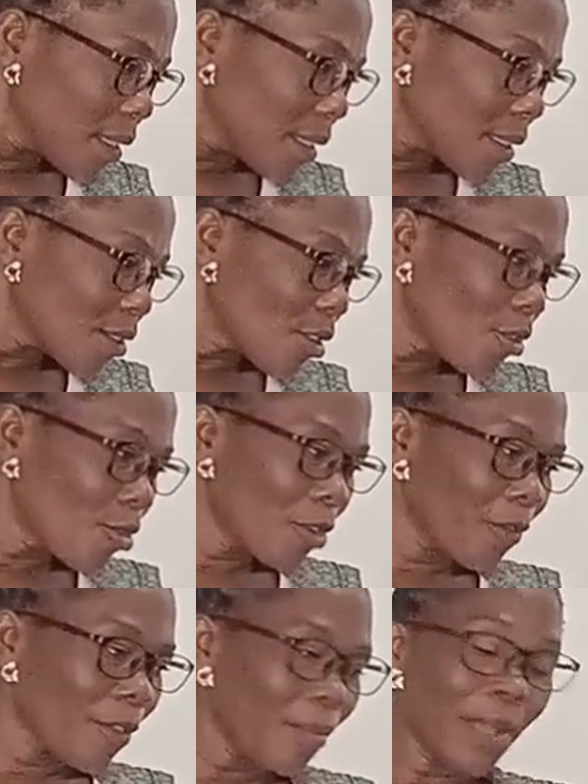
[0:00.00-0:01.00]
So
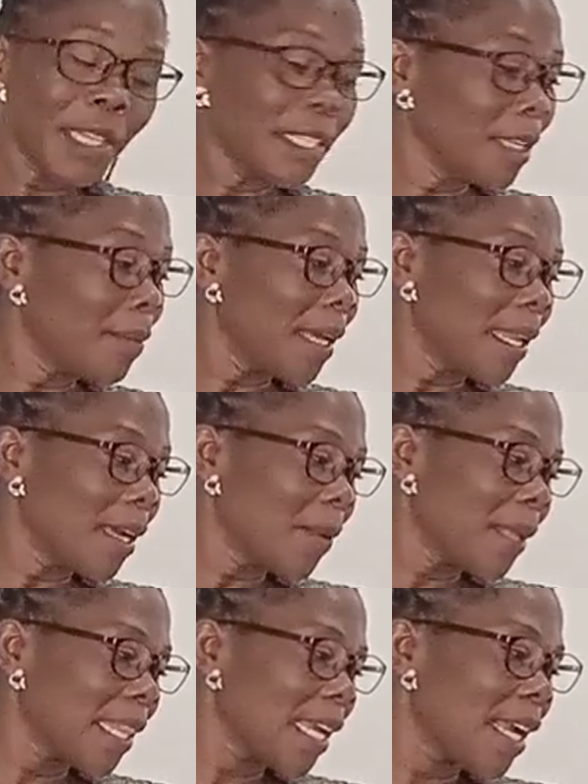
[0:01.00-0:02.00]
rural development in
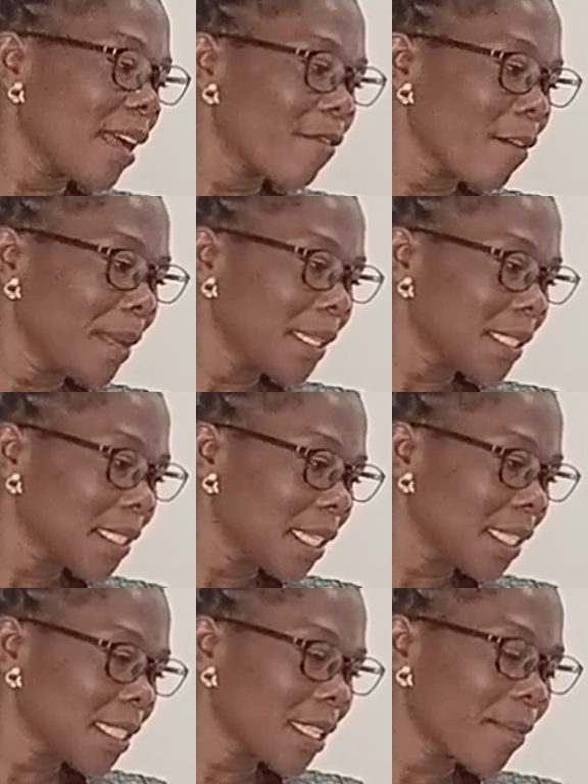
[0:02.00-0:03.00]
Malawi, the government
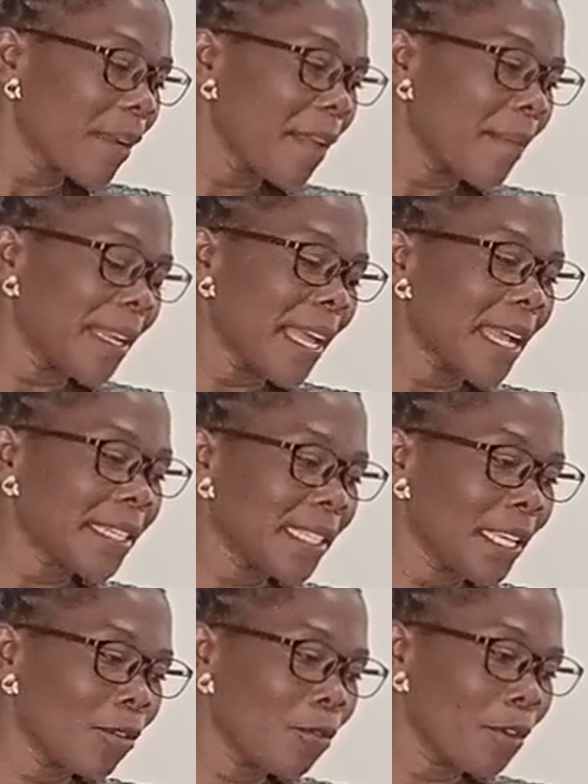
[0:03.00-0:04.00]
is the primary
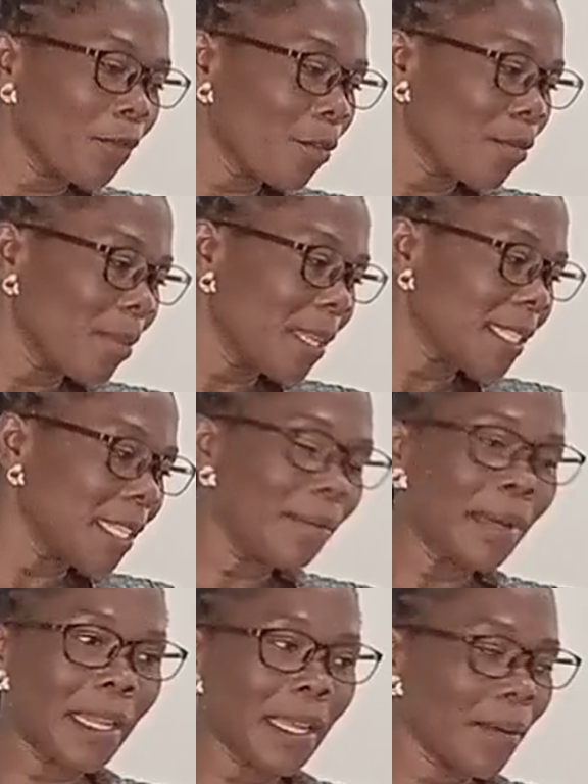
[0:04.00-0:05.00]
actor in rural development
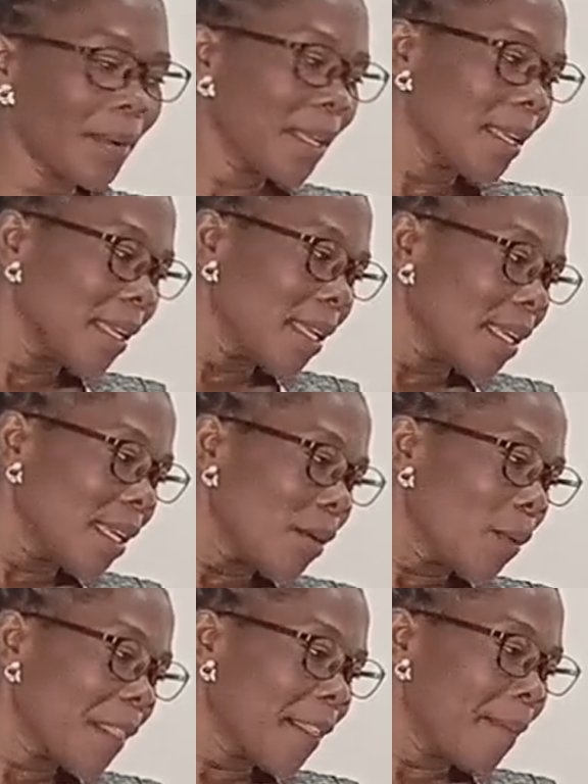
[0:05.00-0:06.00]
in Malawi,
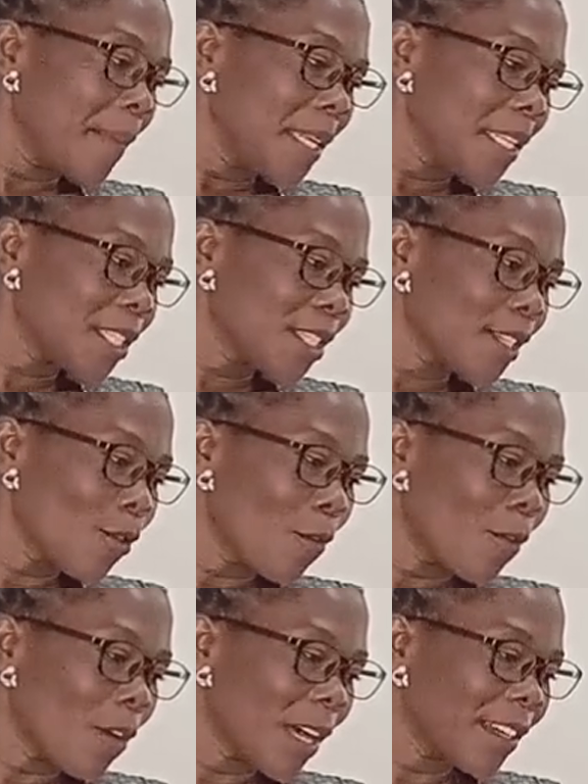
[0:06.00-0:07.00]
with the Ministry
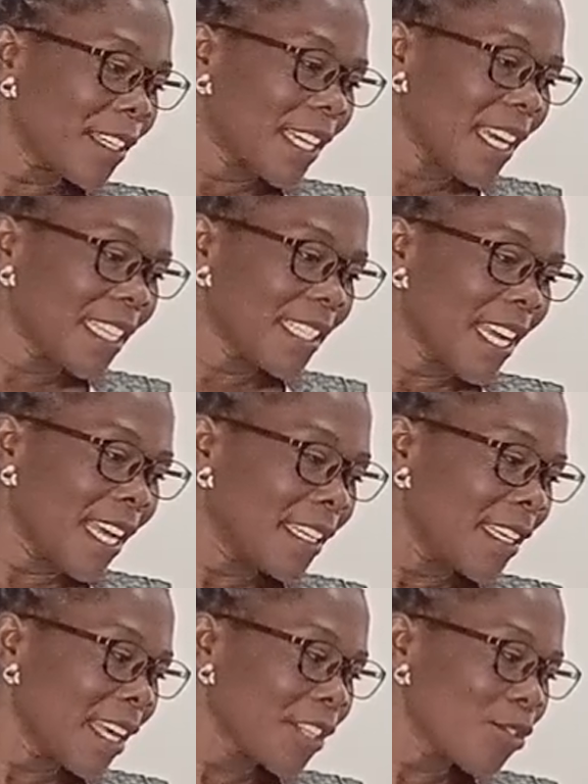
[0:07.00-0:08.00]
of Agriculture
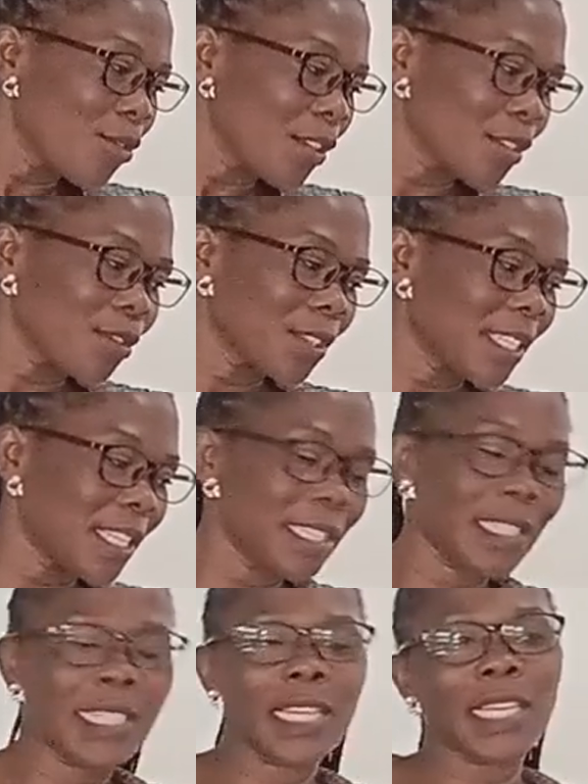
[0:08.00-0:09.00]
and Natural
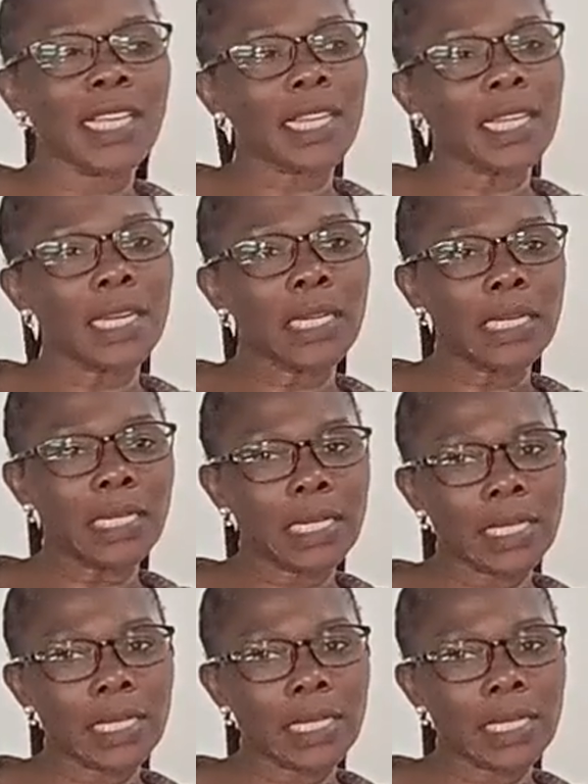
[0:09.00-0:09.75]
Resources taking the lead.